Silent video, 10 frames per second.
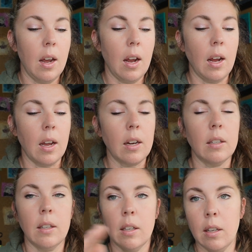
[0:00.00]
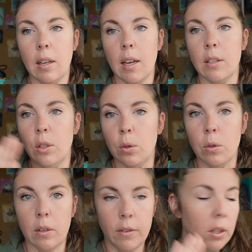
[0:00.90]
And I gotta do
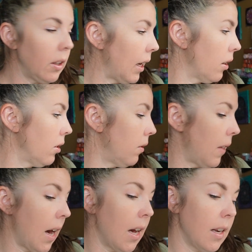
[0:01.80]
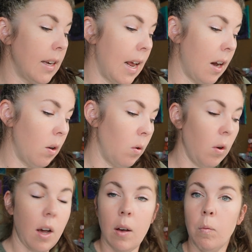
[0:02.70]
a few layers of that.
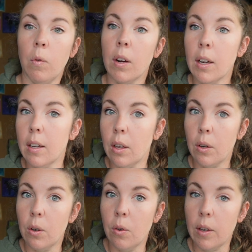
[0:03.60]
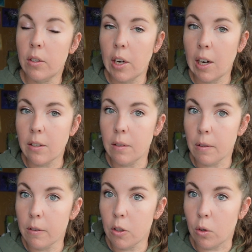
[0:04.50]
Now we're gonna go and check out some
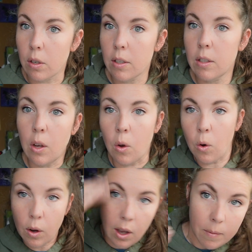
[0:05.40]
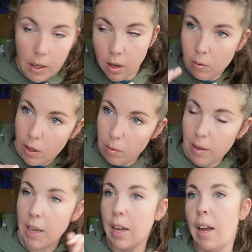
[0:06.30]
thrift stores. So come along with
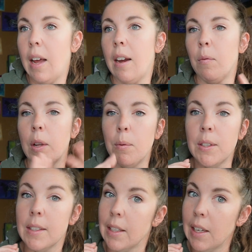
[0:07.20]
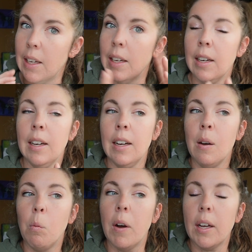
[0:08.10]
me and we will see
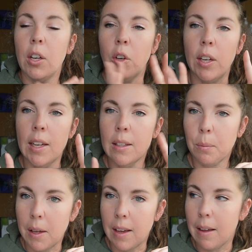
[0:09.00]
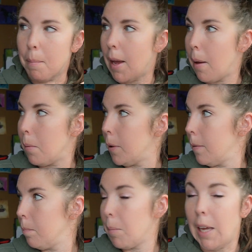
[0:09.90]
what goodies we may
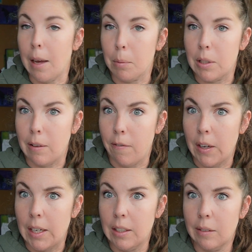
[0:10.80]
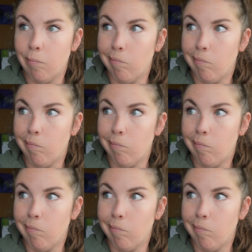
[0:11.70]
be able to find.